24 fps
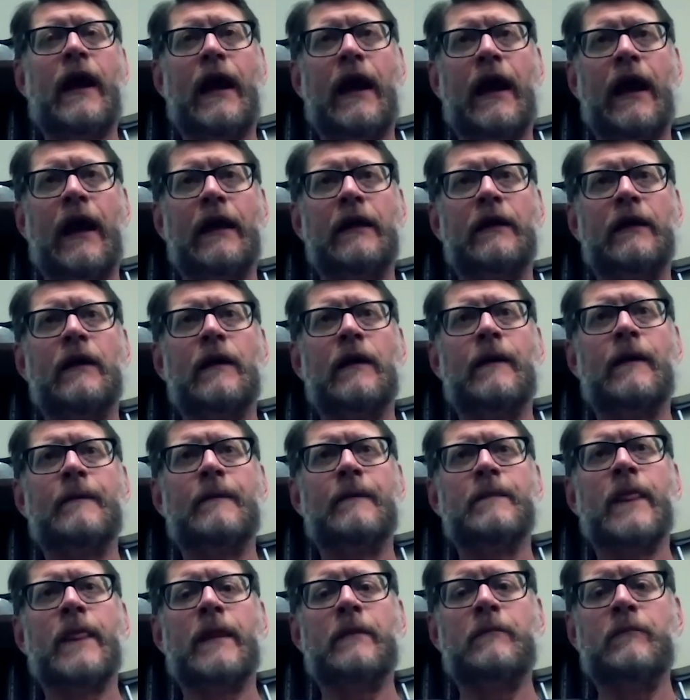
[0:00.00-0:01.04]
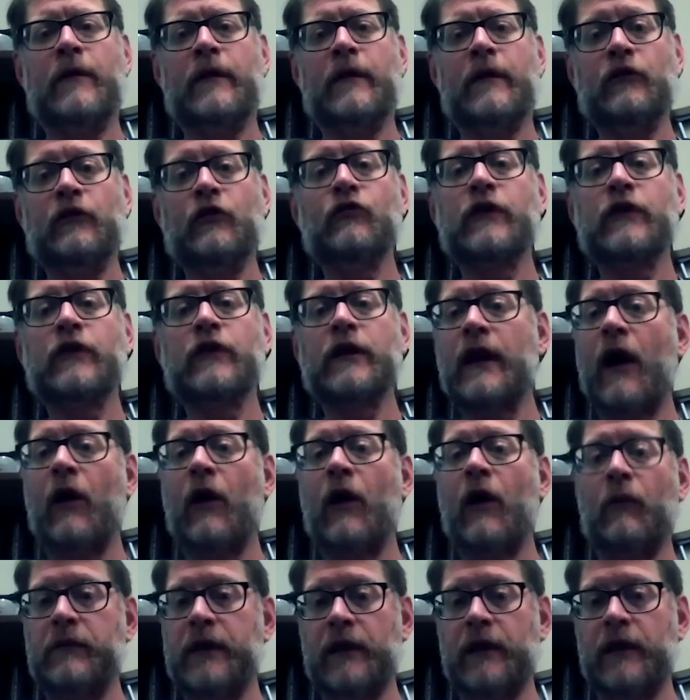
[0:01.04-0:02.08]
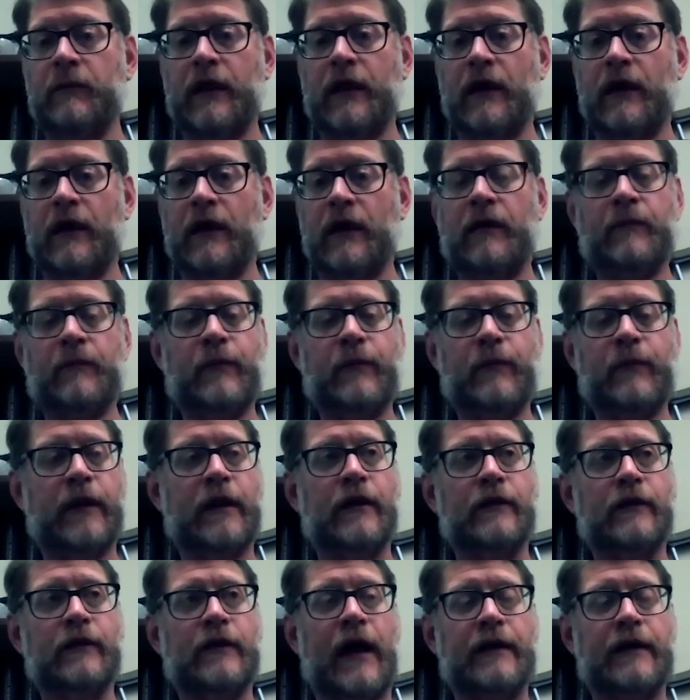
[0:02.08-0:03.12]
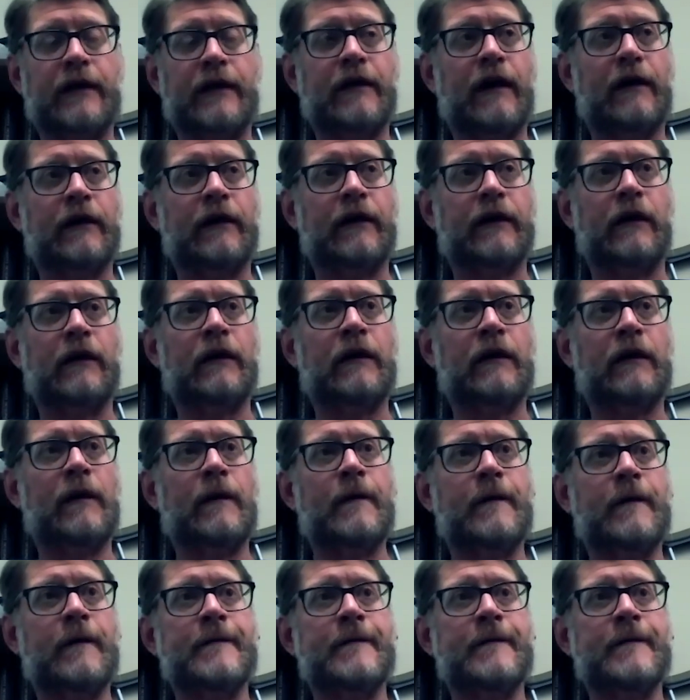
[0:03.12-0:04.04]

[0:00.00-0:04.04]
And you can help me, Mia, because I tell you,